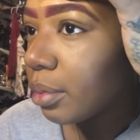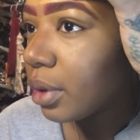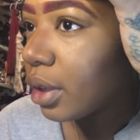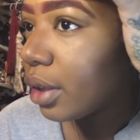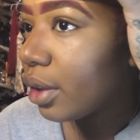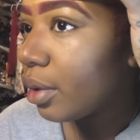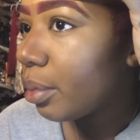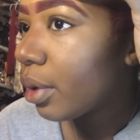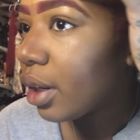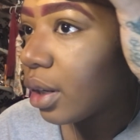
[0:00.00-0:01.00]
My other
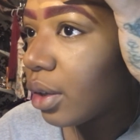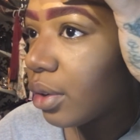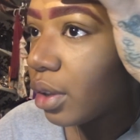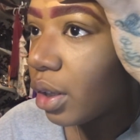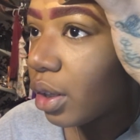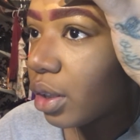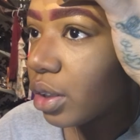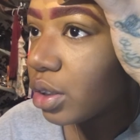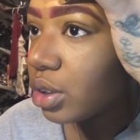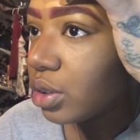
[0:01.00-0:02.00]
brow, the
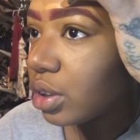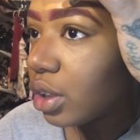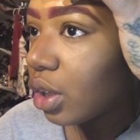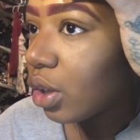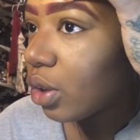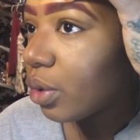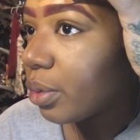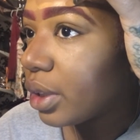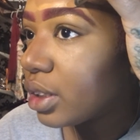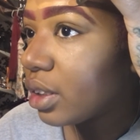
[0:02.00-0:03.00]
arch usually
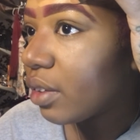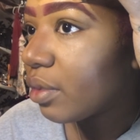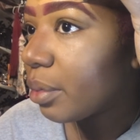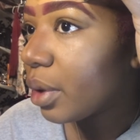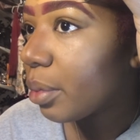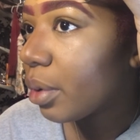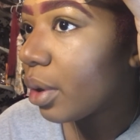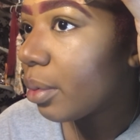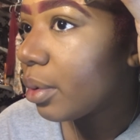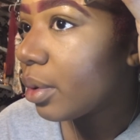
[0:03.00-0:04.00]
always gives me a
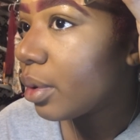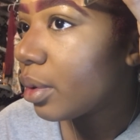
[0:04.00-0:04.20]
problem.